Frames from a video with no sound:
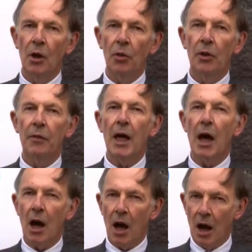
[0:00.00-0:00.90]
that there
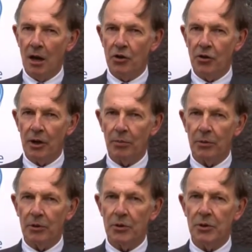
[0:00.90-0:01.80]
are
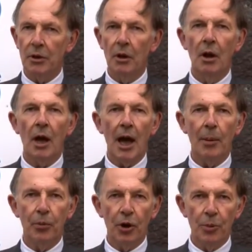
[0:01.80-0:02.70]
treatments
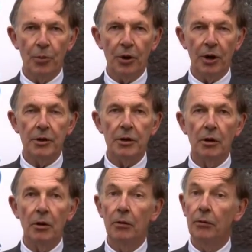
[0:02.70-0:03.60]
appropriate
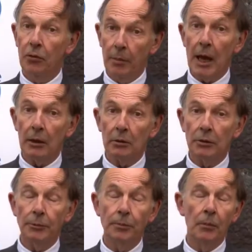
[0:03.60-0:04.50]
for males.